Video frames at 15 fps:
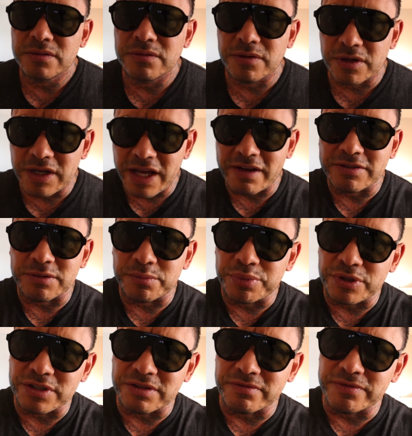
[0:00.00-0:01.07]
we're going to have some
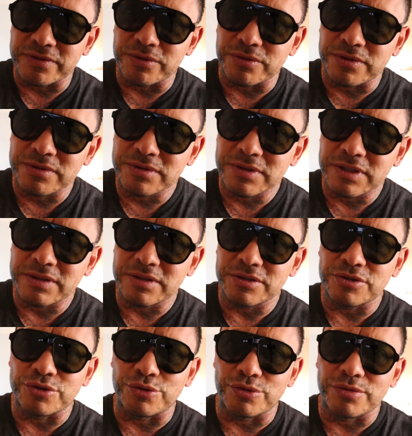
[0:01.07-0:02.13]
prison food
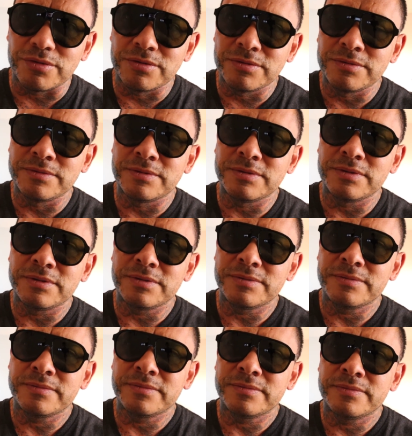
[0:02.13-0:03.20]
soon.
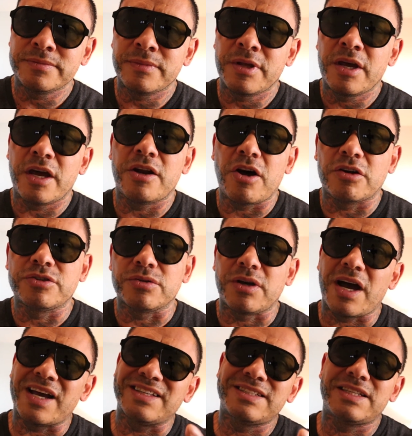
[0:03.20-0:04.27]
And also,
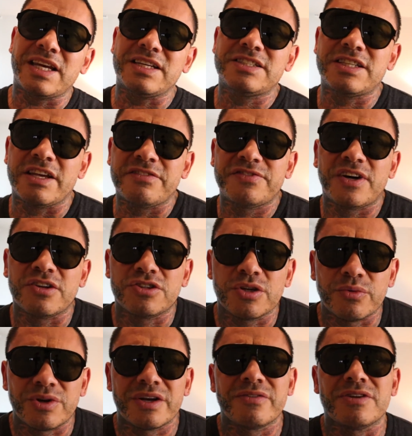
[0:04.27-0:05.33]
guys, stay safe out
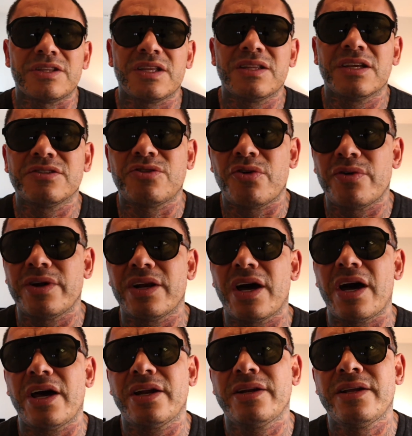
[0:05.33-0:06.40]
there with everything that's going
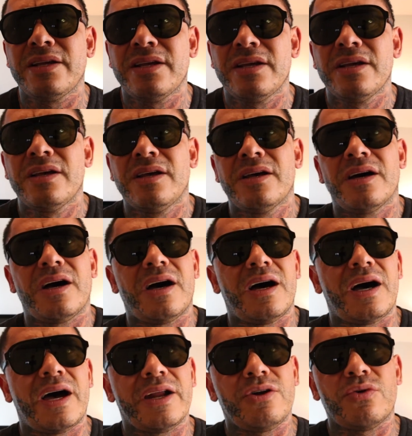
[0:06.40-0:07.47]
on.
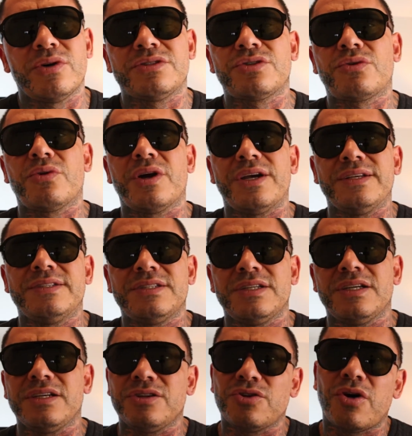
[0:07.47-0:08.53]
I know it's
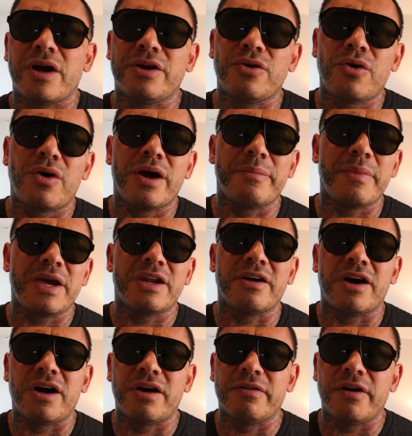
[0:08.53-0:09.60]
crazy. You know I made
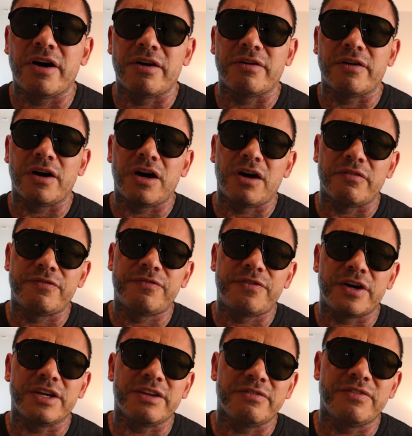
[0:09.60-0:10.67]
a
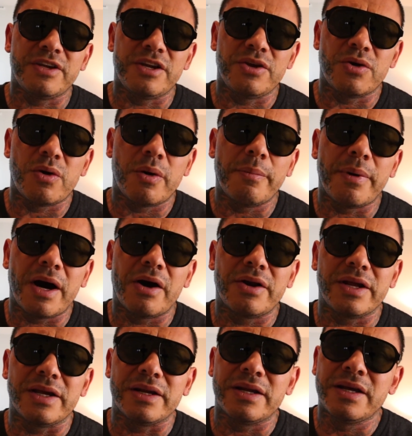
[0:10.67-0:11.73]
funny video
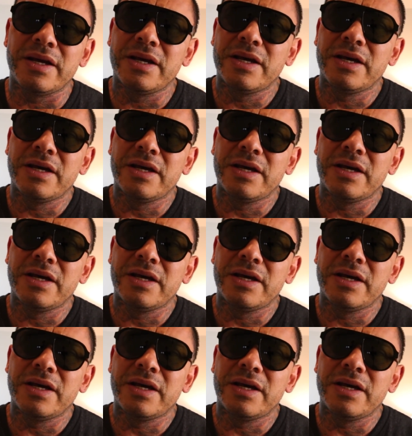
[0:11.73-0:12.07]
about it.